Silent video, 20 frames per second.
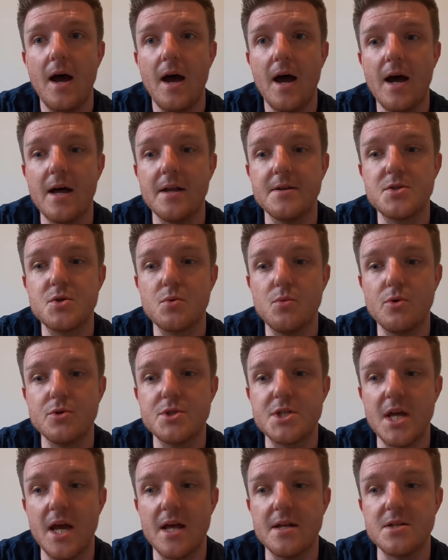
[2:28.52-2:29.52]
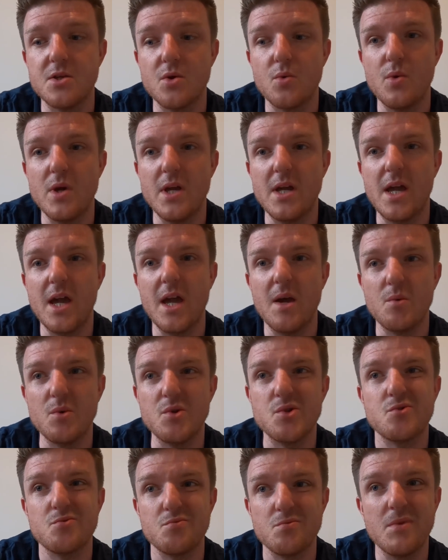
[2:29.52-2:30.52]
And towards the end of the week, it
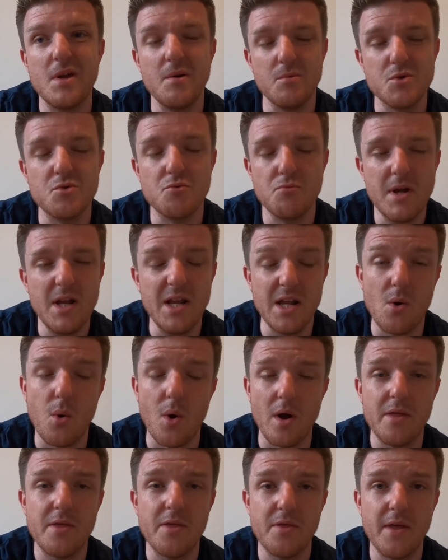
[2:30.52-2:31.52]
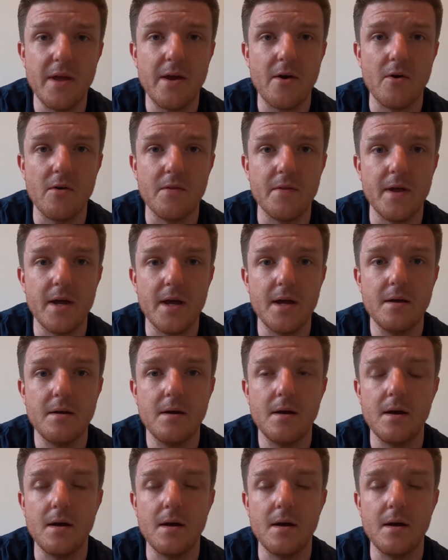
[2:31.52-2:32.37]
was really quite thick on there,